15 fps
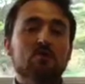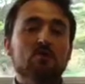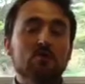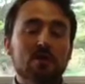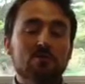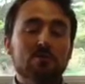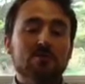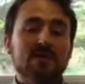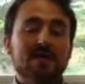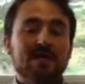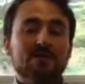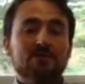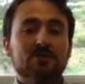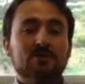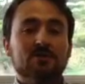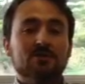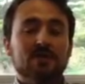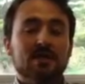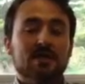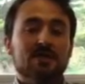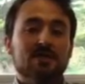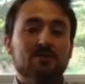what was actually
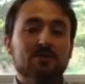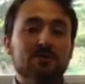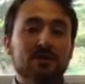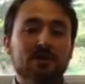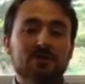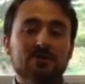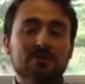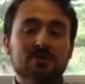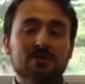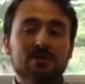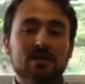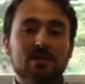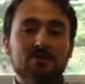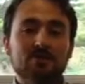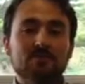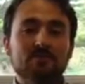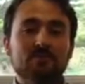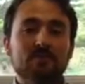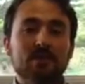said in a particular discussion.